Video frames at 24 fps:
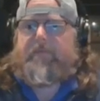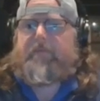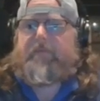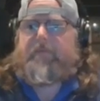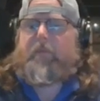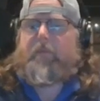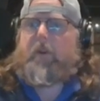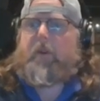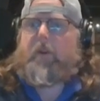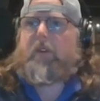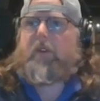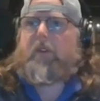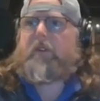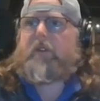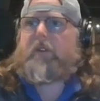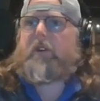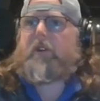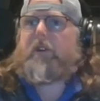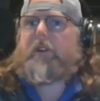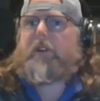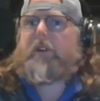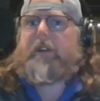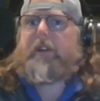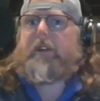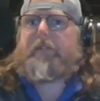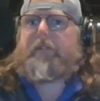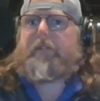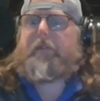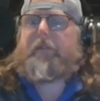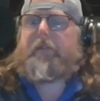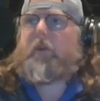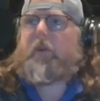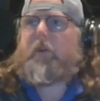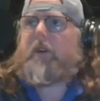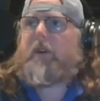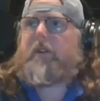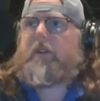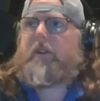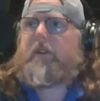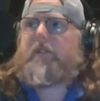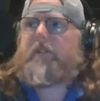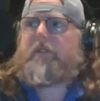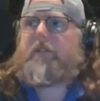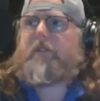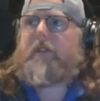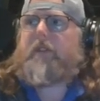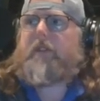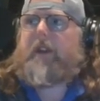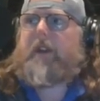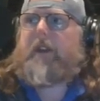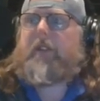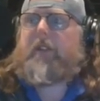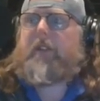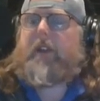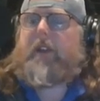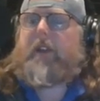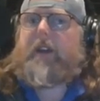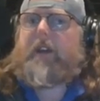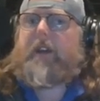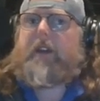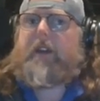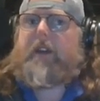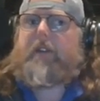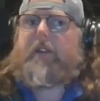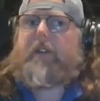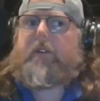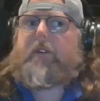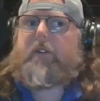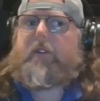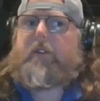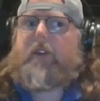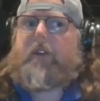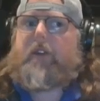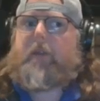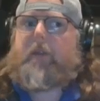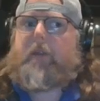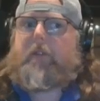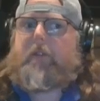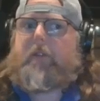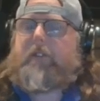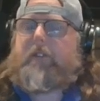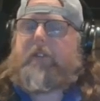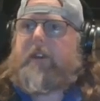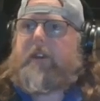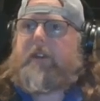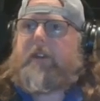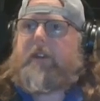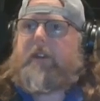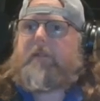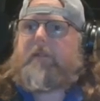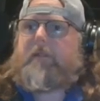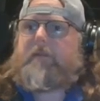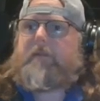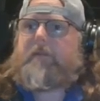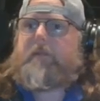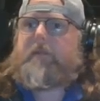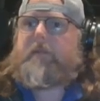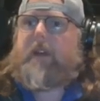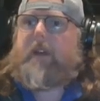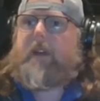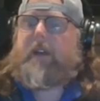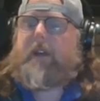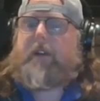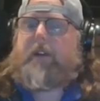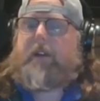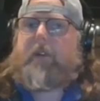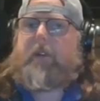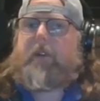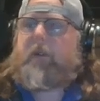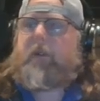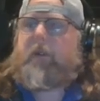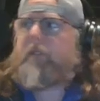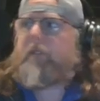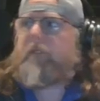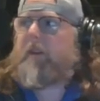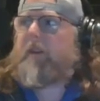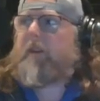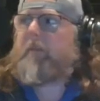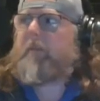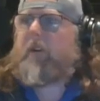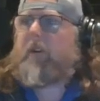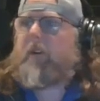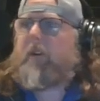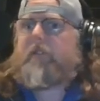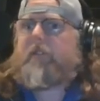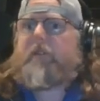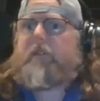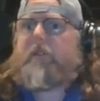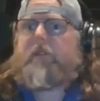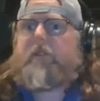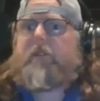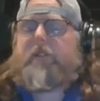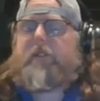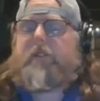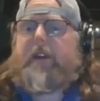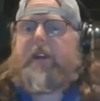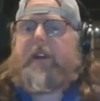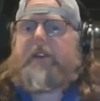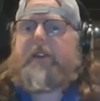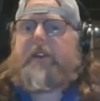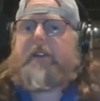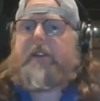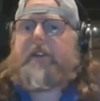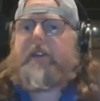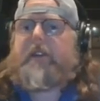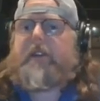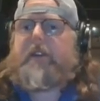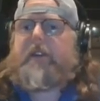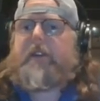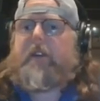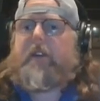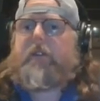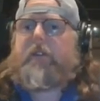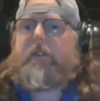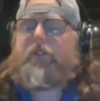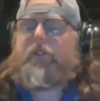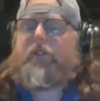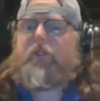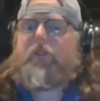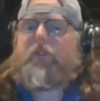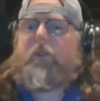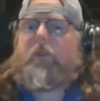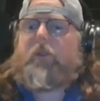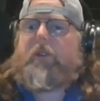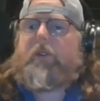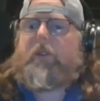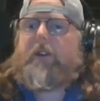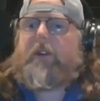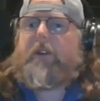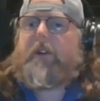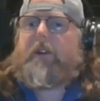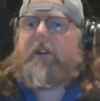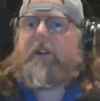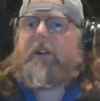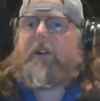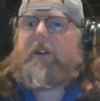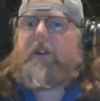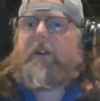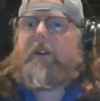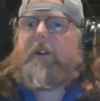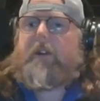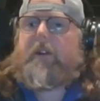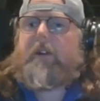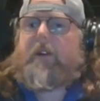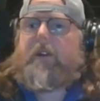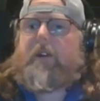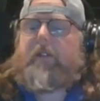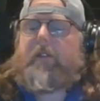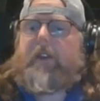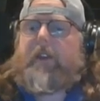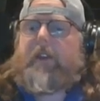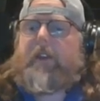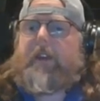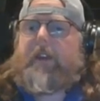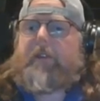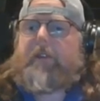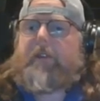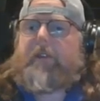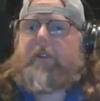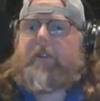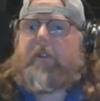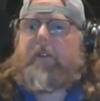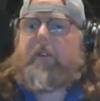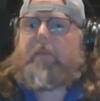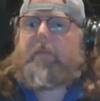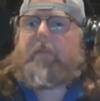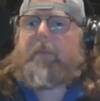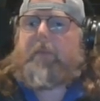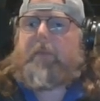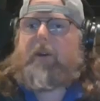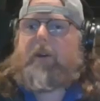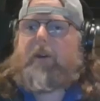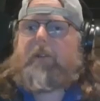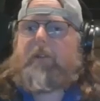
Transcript: Well, Khalif was, I think I heard Campbell say, handing out those game balls, he was 19 yards short of the NFL punt